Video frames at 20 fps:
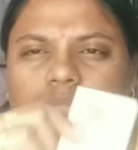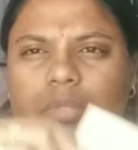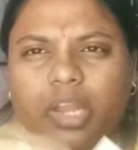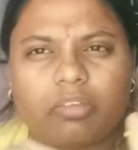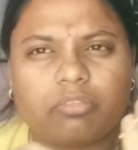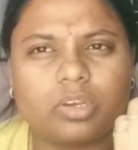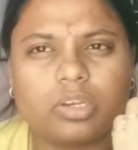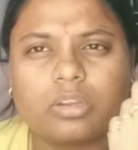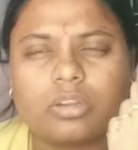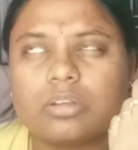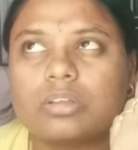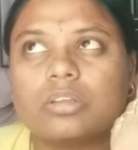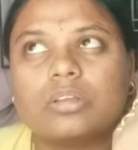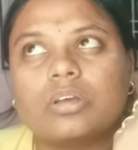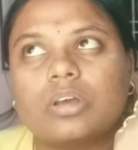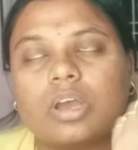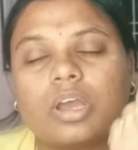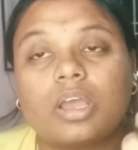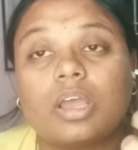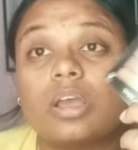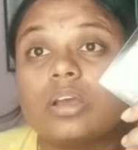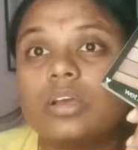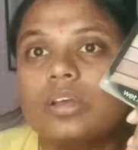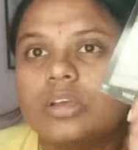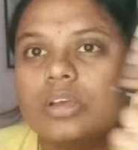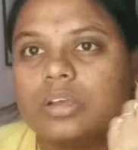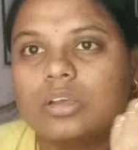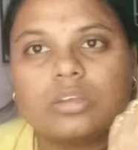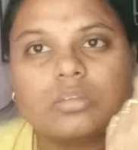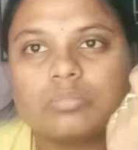Very
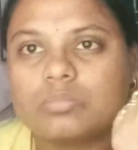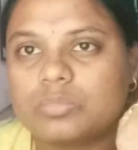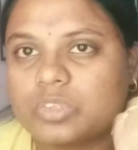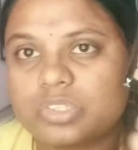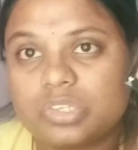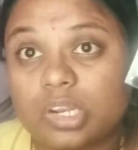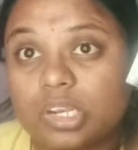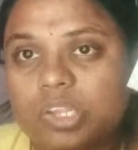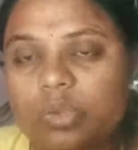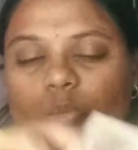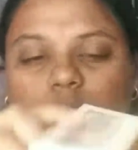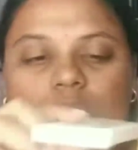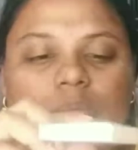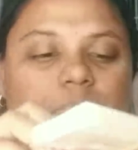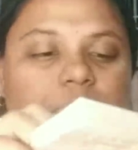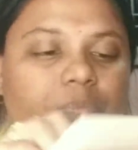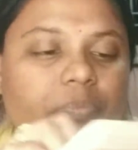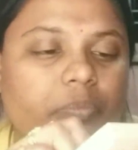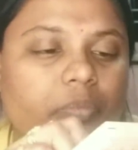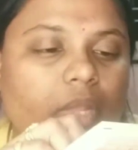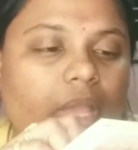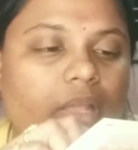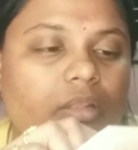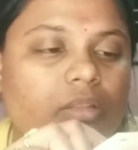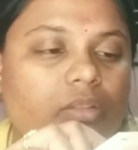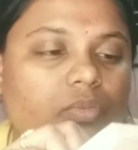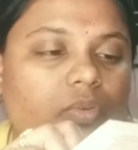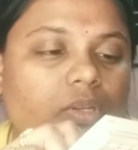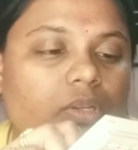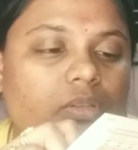stunning one. And
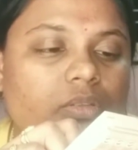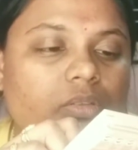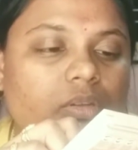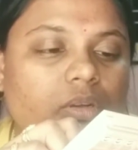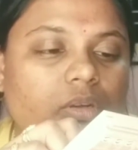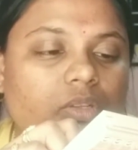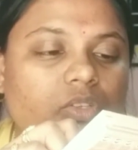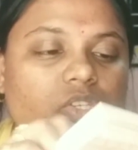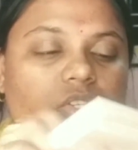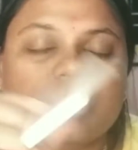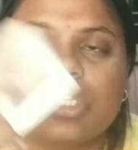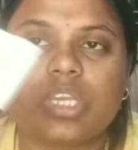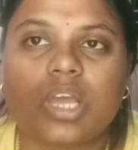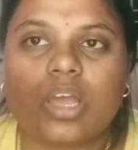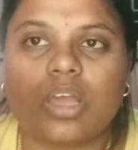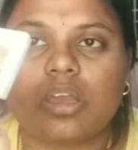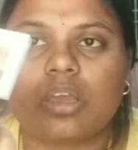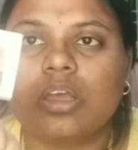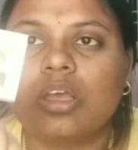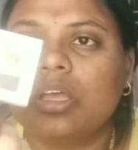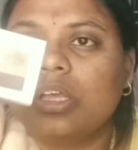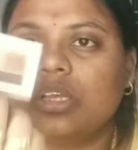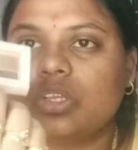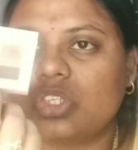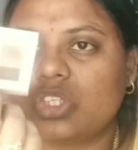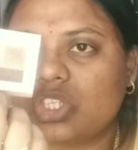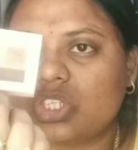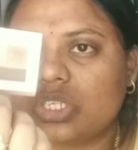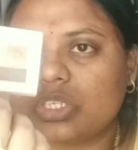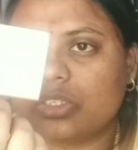this one is
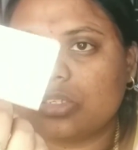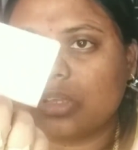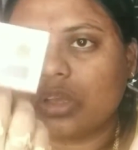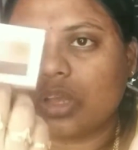Gigi's